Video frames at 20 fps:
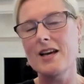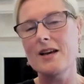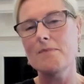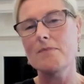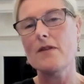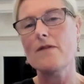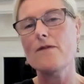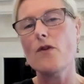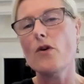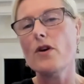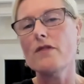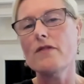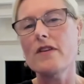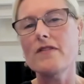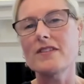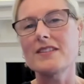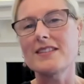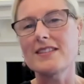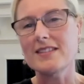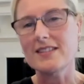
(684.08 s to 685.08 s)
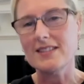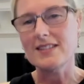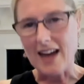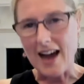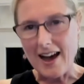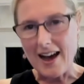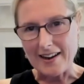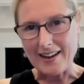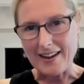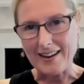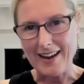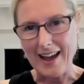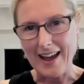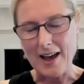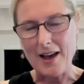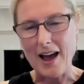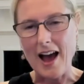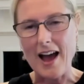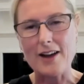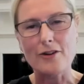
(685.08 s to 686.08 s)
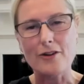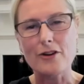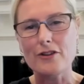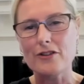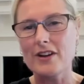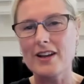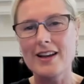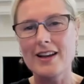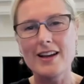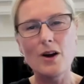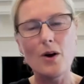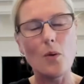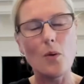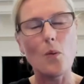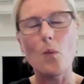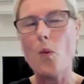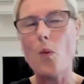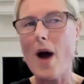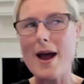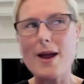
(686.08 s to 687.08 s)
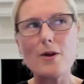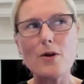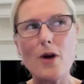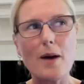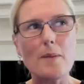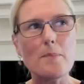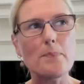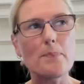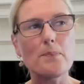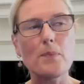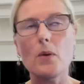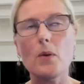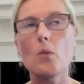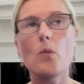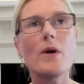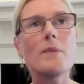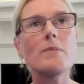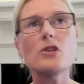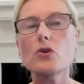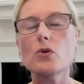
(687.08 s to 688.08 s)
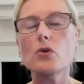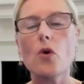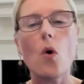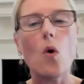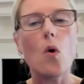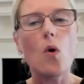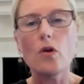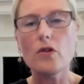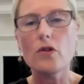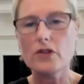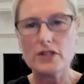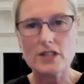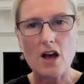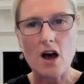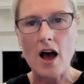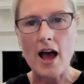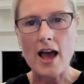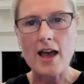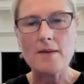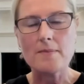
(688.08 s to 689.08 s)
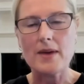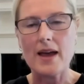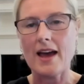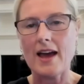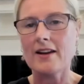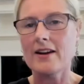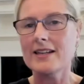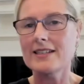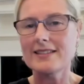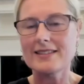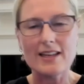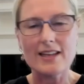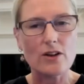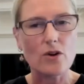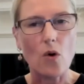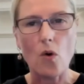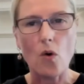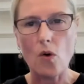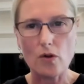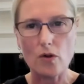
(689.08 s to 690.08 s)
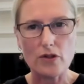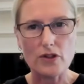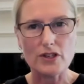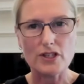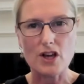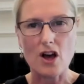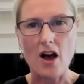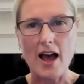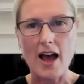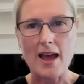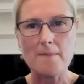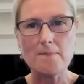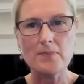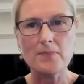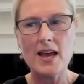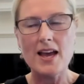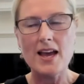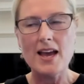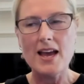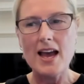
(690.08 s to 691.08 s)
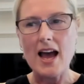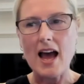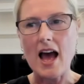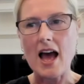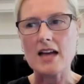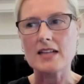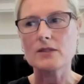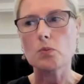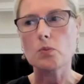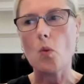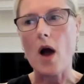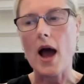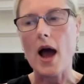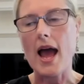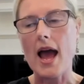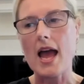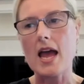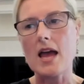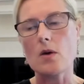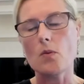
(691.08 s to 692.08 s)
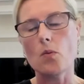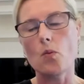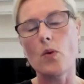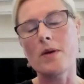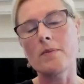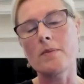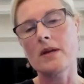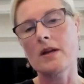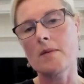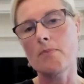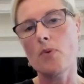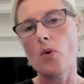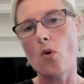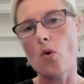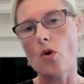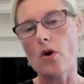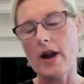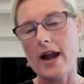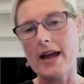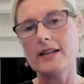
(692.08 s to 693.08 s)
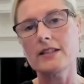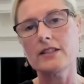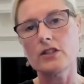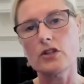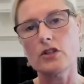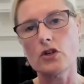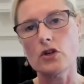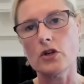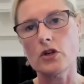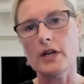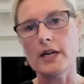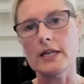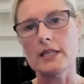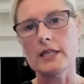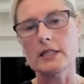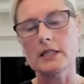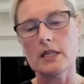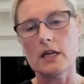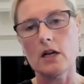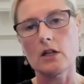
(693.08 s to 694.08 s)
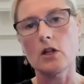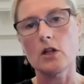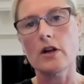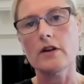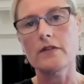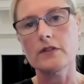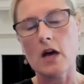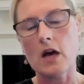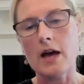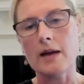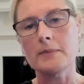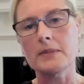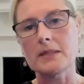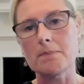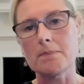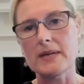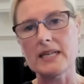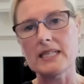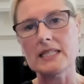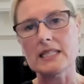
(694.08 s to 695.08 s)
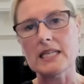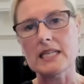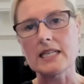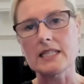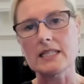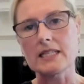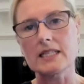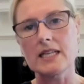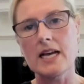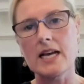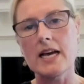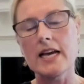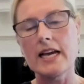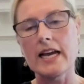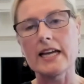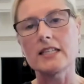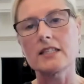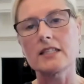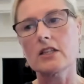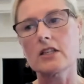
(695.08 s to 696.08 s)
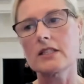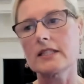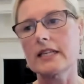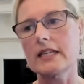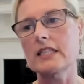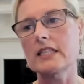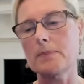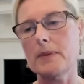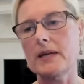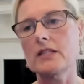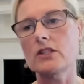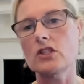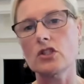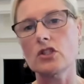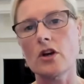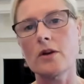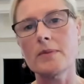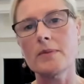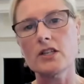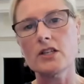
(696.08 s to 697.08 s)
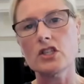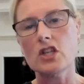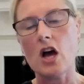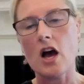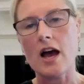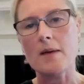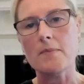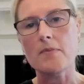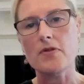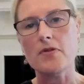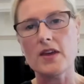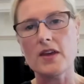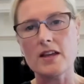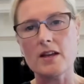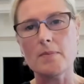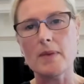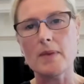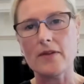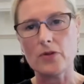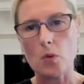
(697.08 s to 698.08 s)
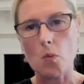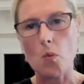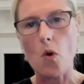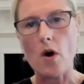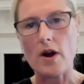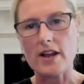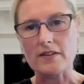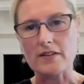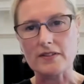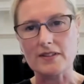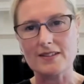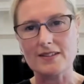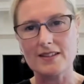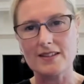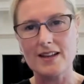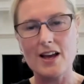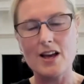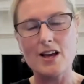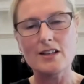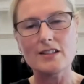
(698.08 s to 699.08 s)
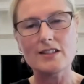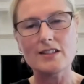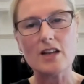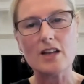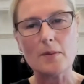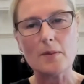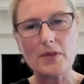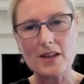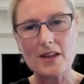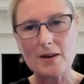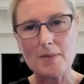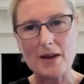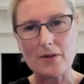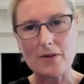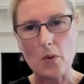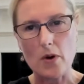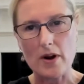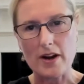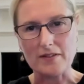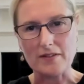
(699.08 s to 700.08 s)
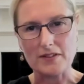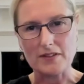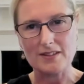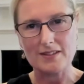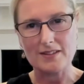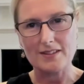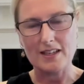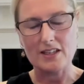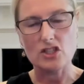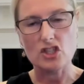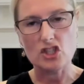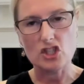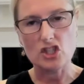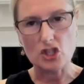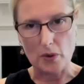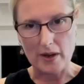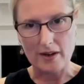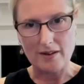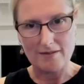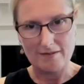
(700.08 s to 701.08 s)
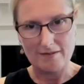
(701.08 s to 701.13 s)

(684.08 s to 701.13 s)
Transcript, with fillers: before you've even started. I, I don't, why women do it all the time. And I see it all the time as why women are poor executors a lot of times in business is because they spend so much time thinking about the what ifs. Stop thinking about the what ifs and just do it.